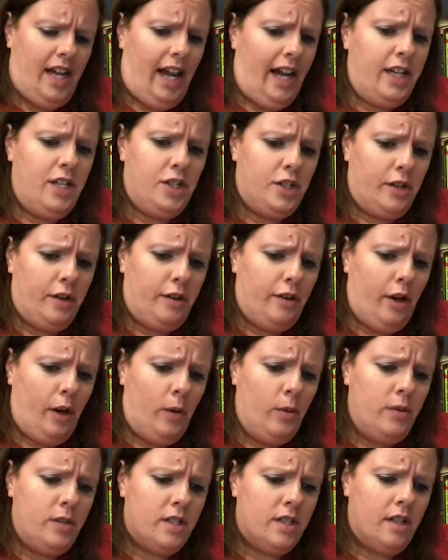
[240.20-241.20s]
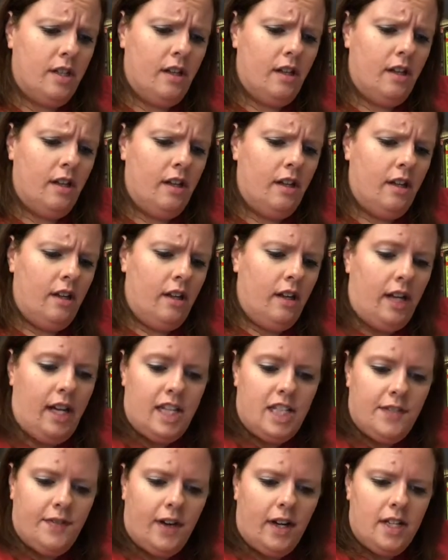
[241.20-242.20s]
I sure don't."
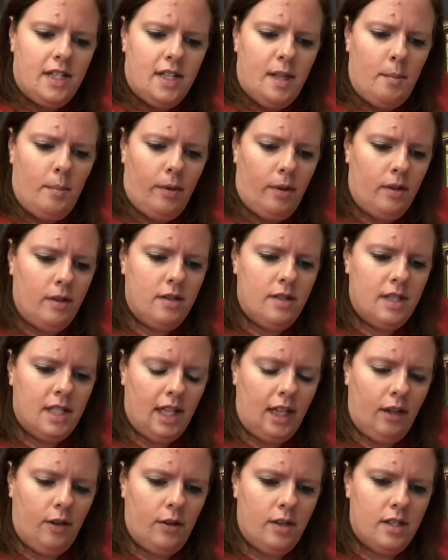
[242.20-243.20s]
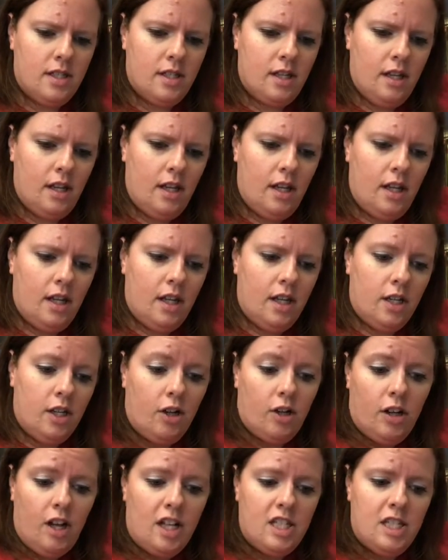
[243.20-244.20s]
"It's very simple," said Lewis.
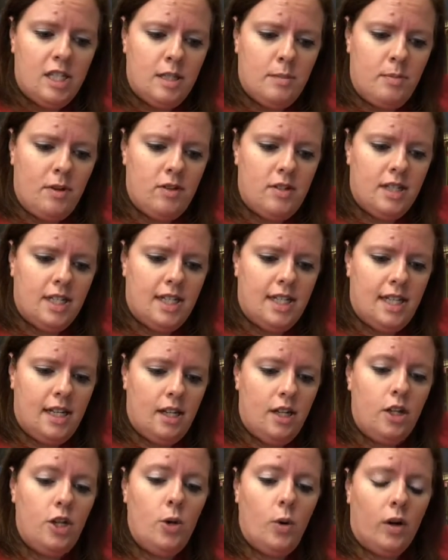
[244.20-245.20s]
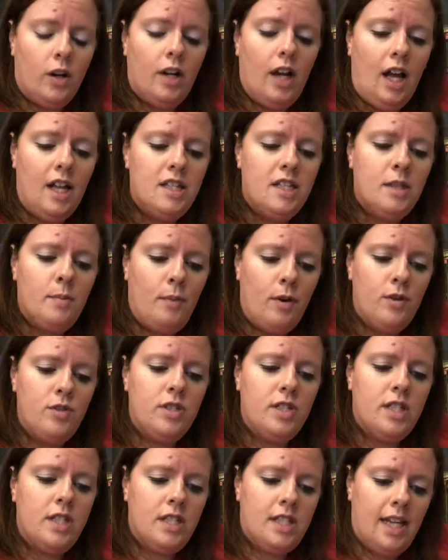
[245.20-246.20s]
You are not supposed
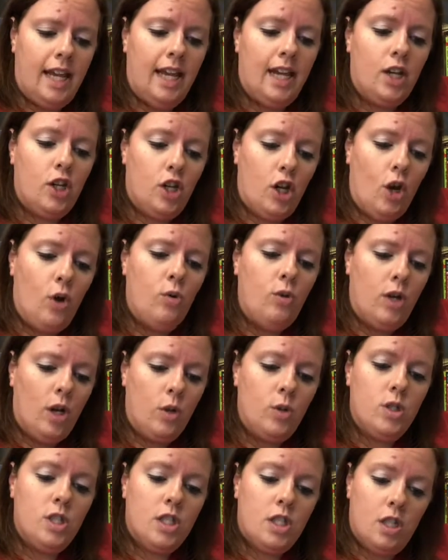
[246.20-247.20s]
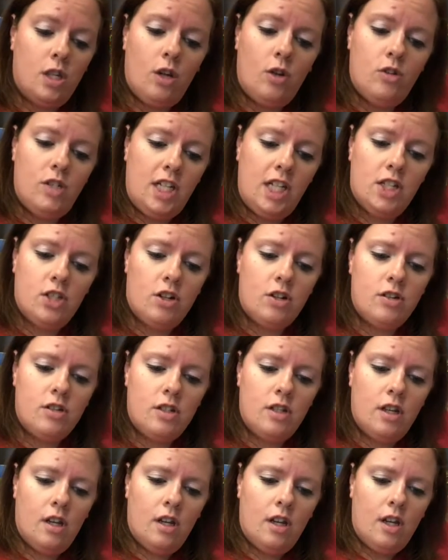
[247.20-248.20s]
to take no notes to no
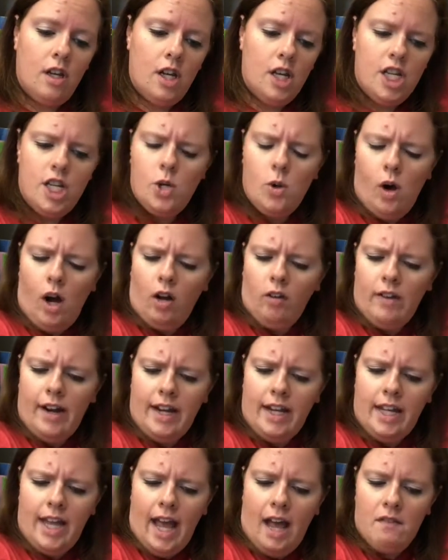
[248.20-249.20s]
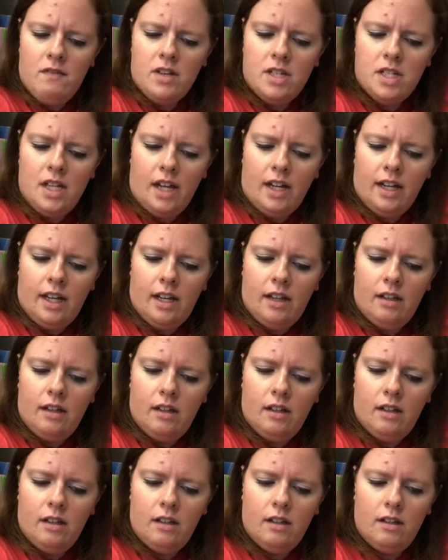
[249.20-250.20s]
teachers. You already haven't done it."
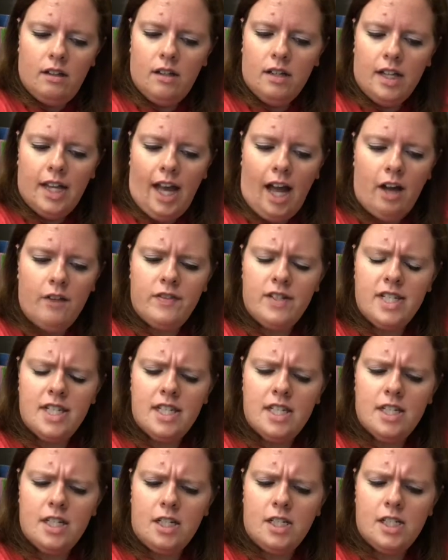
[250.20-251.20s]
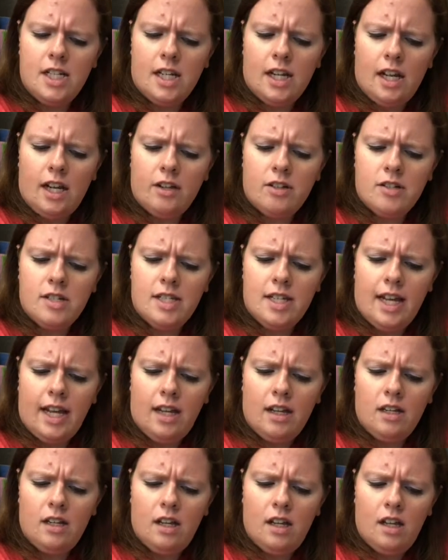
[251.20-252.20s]
Calvin still didn't
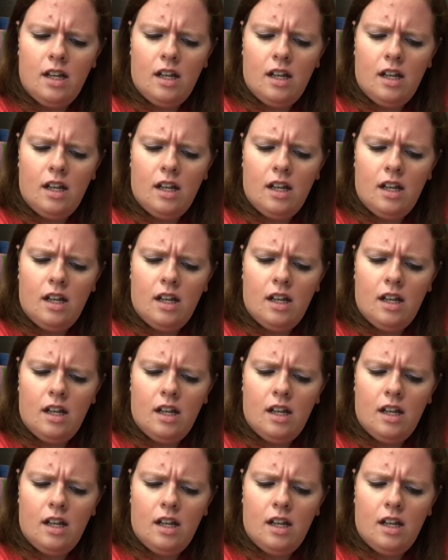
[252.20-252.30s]
understand.